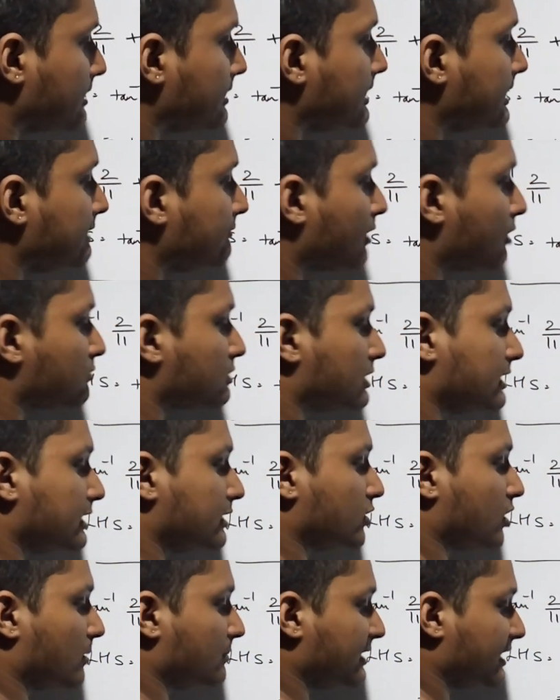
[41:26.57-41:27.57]
Leave out the
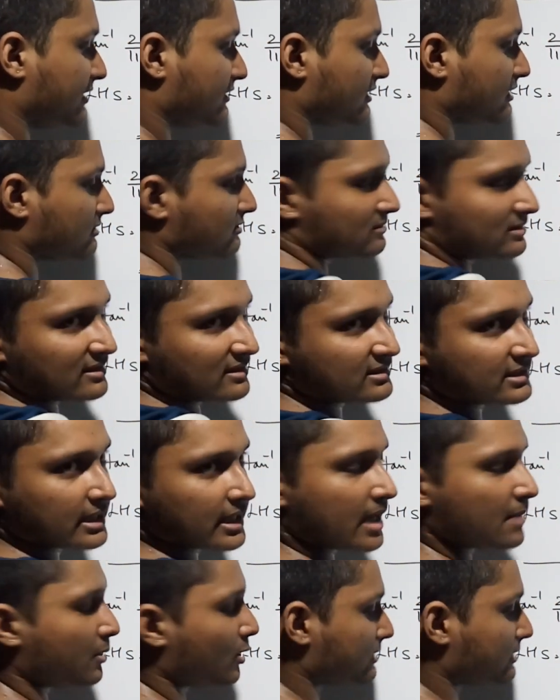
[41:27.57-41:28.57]
denominator,
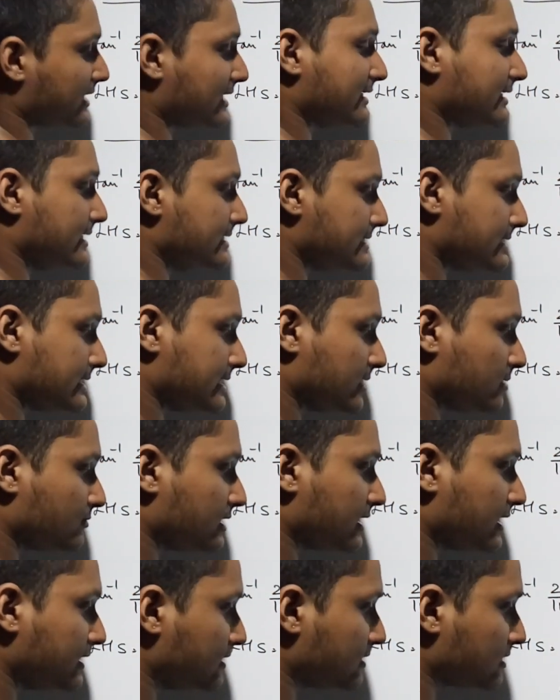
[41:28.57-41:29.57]
nothing about that,
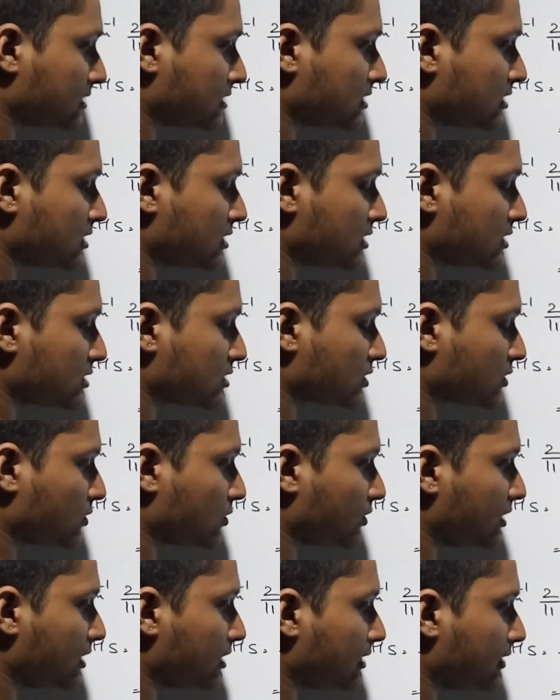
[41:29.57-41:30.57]
LCM, right?
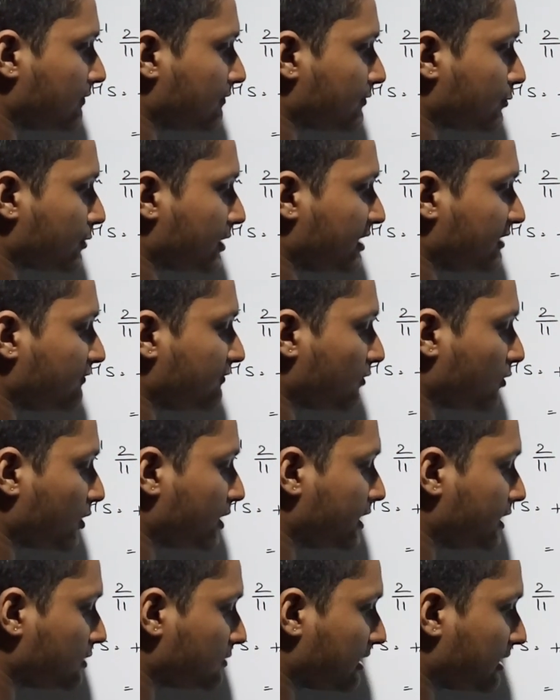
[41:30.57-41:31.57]
So here
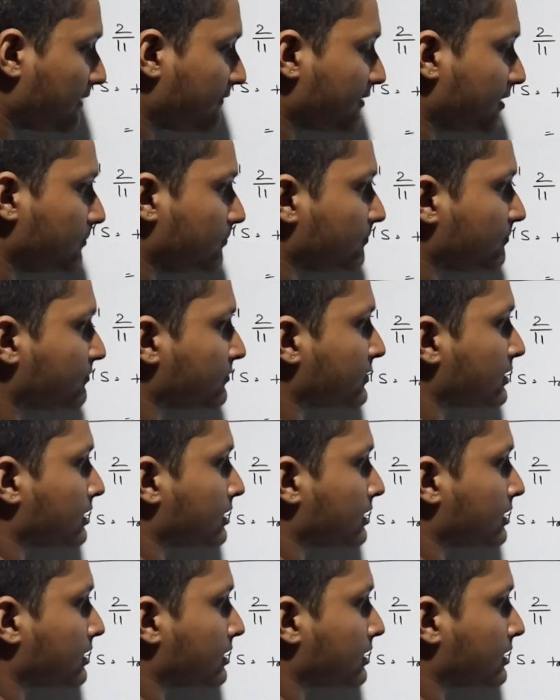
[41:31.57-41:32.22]
24 into 11